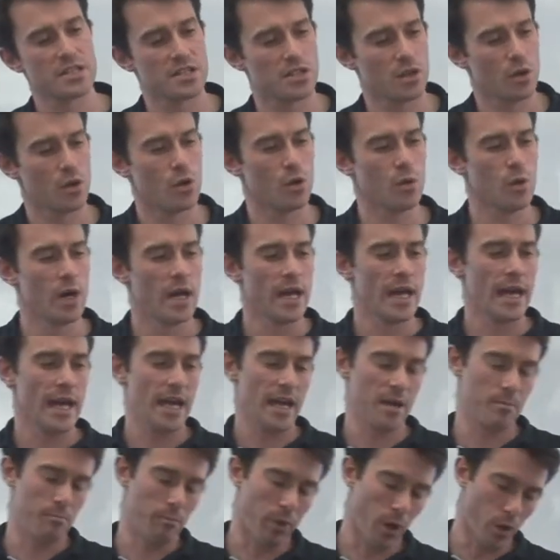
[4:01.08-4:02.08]
so
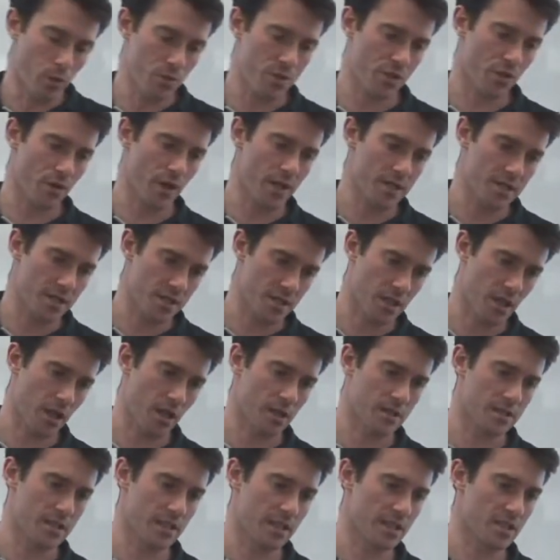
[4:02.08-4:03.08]
in post-crisis
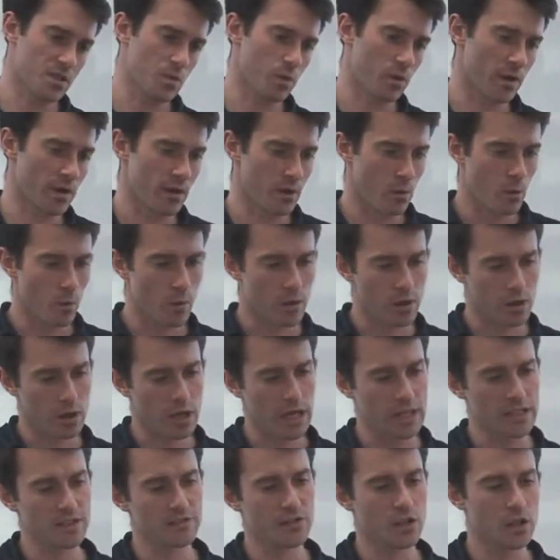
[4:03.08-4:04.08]
contexts where we're
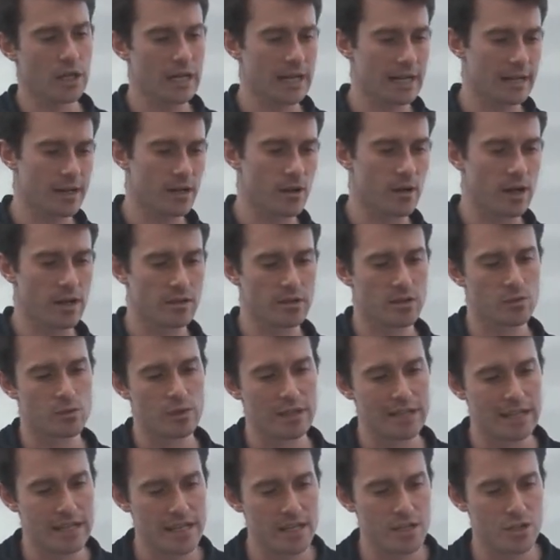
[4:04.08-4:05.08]
kind of unclear how the
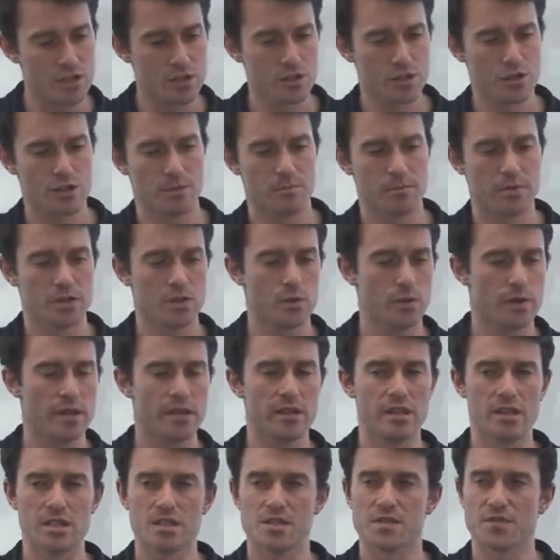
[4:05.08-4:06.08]
relationship
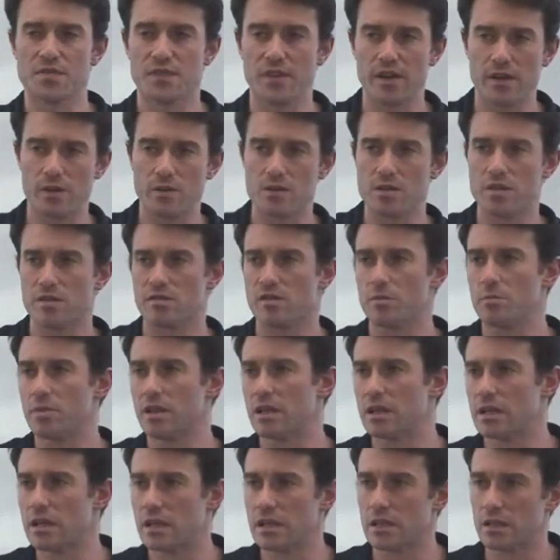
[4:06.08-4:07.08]
between these spheres of the
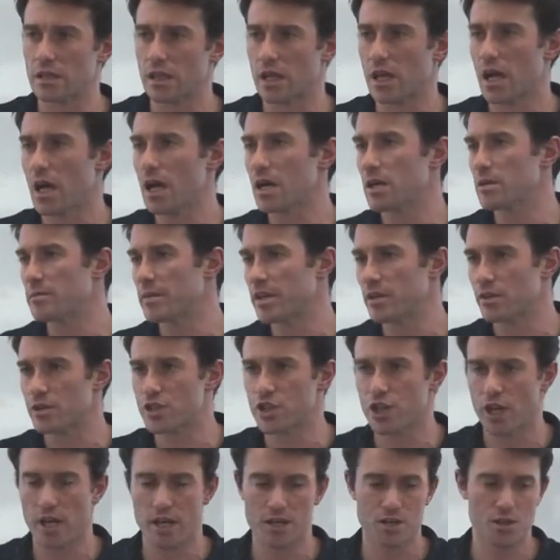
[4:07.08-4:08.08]
political economy are
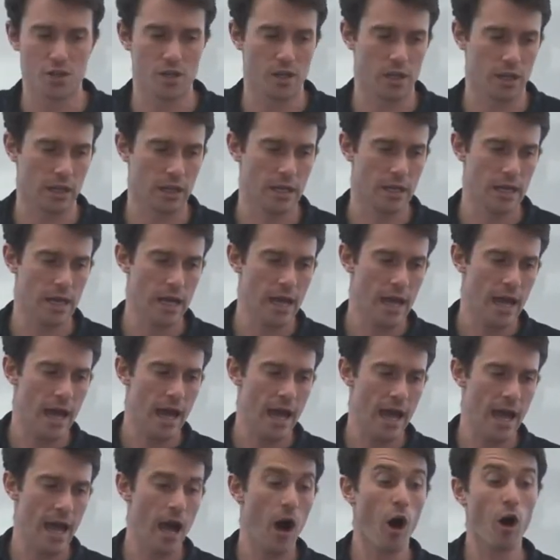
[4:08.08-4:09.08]
changing,
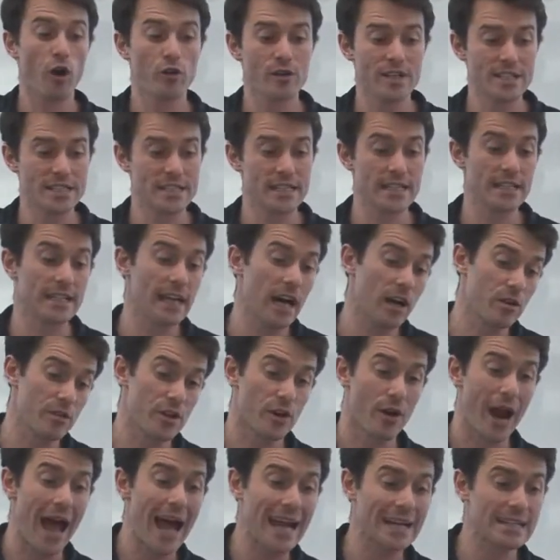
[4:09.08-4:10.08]
uh, or indeed how
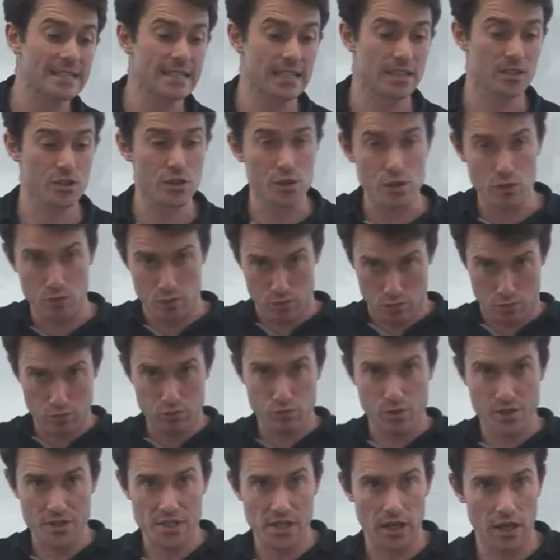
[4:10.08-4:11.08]
they're acting to
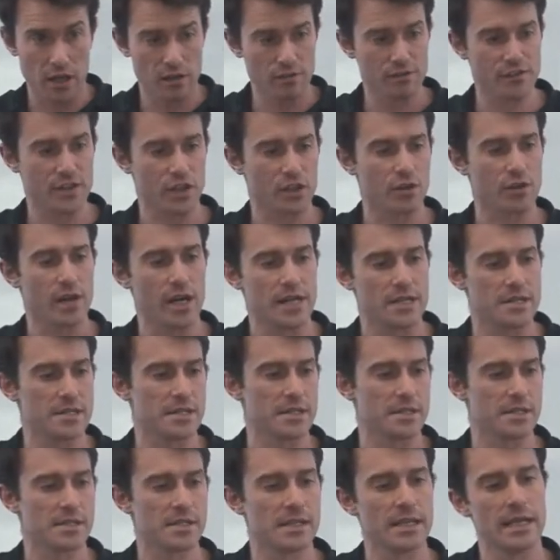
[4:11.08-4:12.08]
resolve the
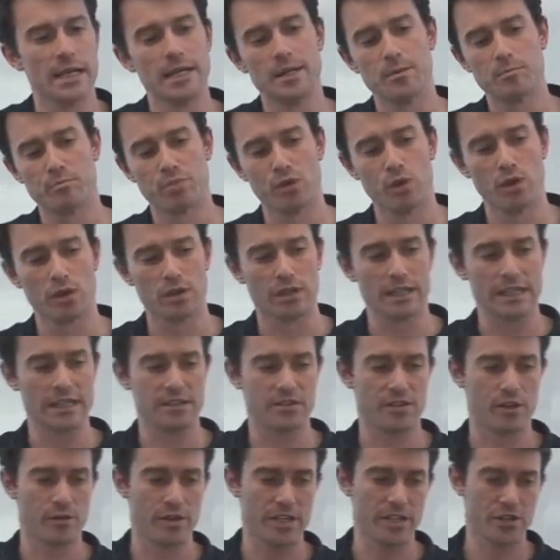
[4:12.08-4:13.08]
crisis broadly
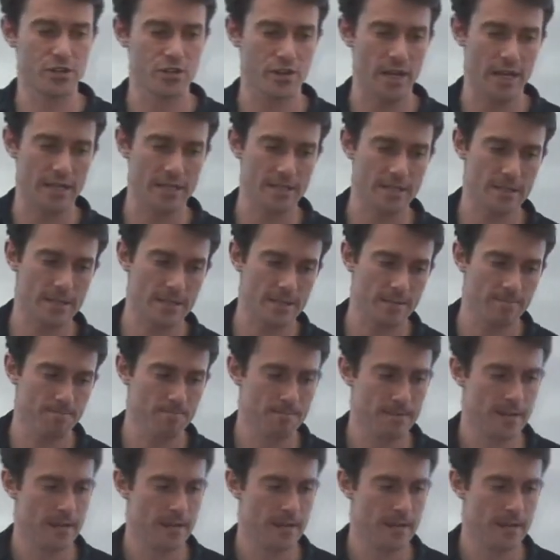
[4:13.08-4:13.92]
in their interests.